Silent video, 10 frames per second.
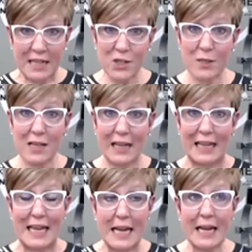And so it's
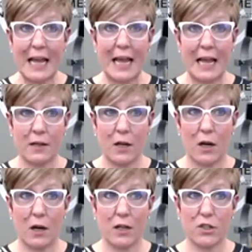like eating
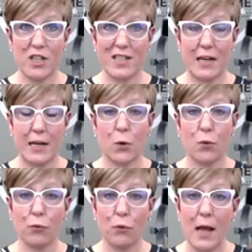just an
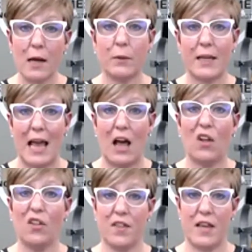incredibly
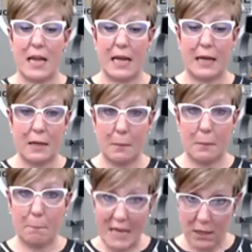healthy
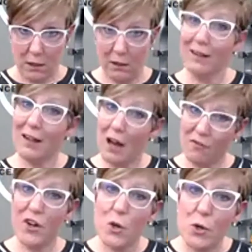meal
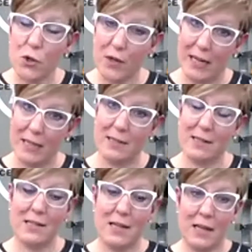of
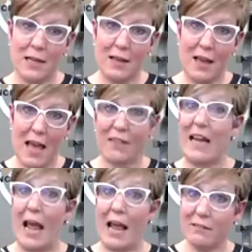nutrients every
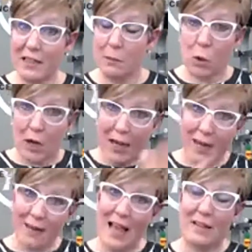day in the
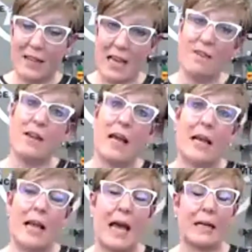morning and in the
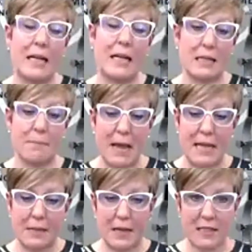evening. And it's
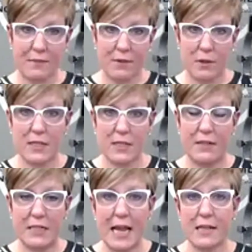amazing because after those
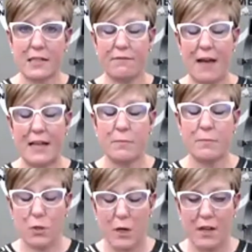seven days, the vast
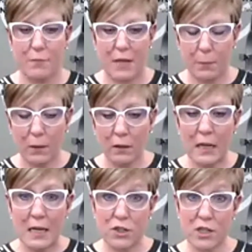majority of people
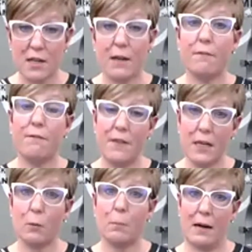just
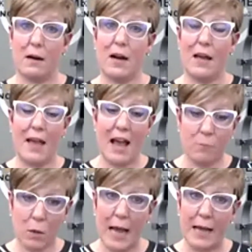feel better and they have
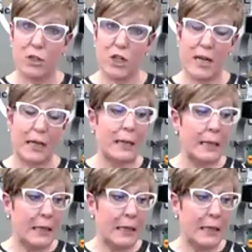more energy.